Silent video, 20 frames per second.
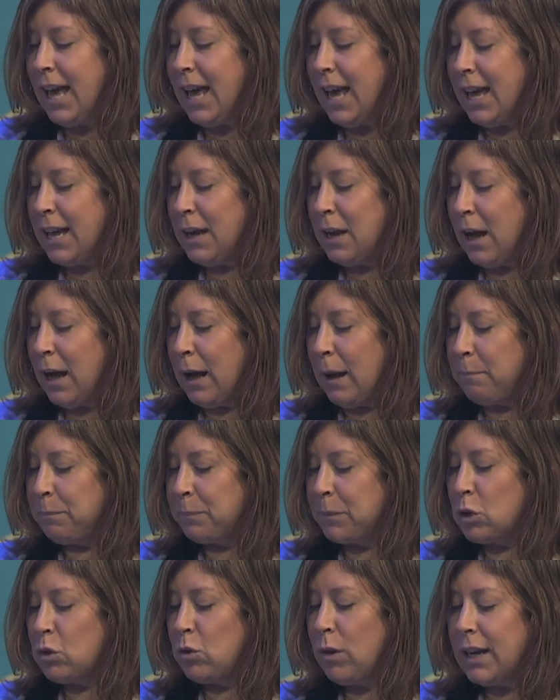And
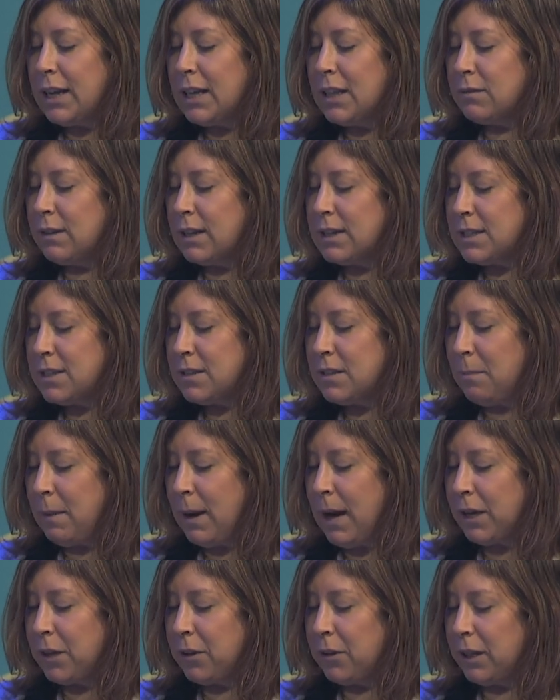Greg and the rest of the
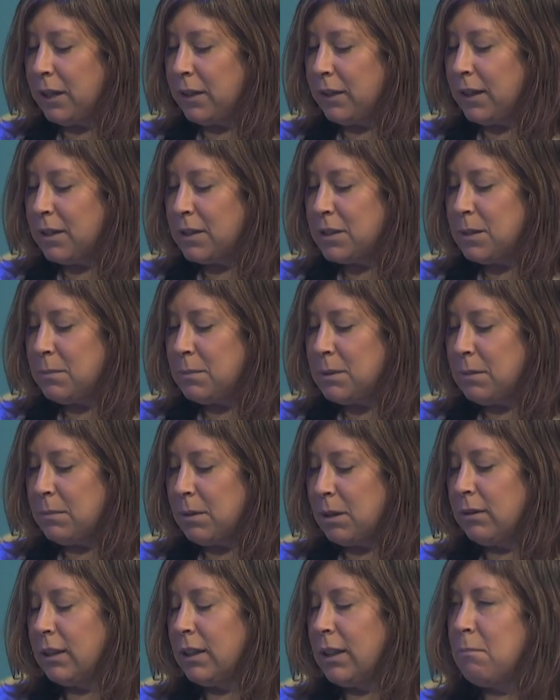Patagonia leadership team
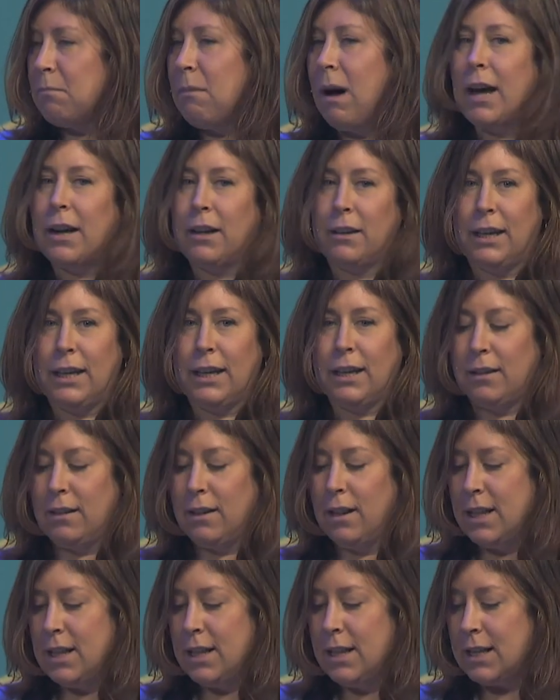are really
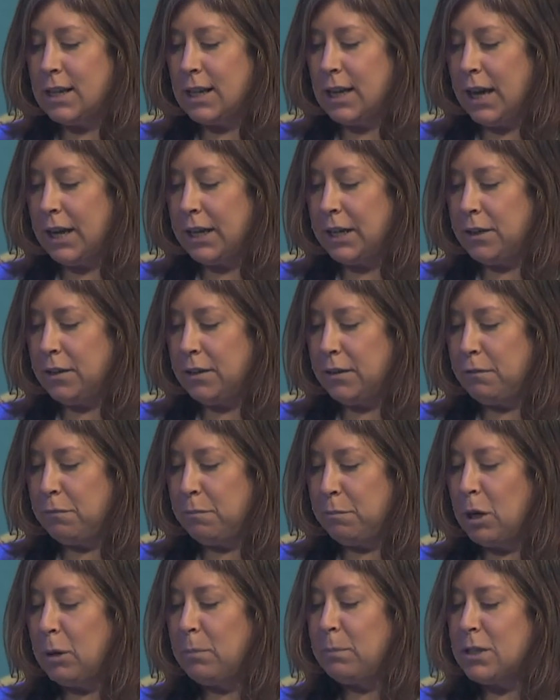modeling the kind
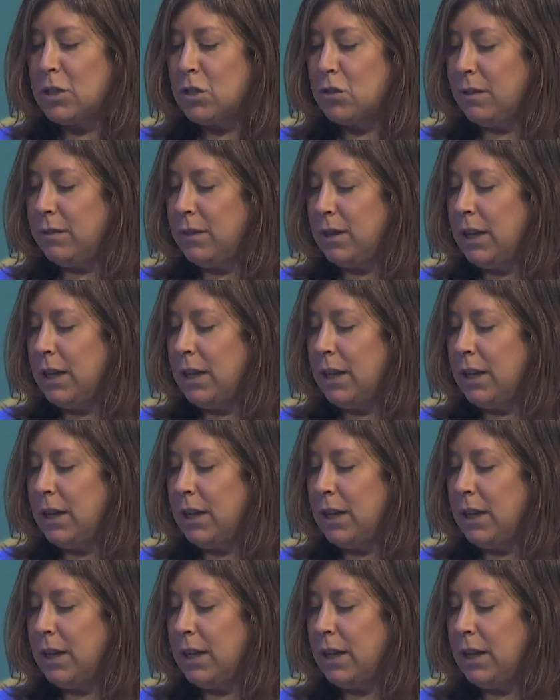of purpose-driven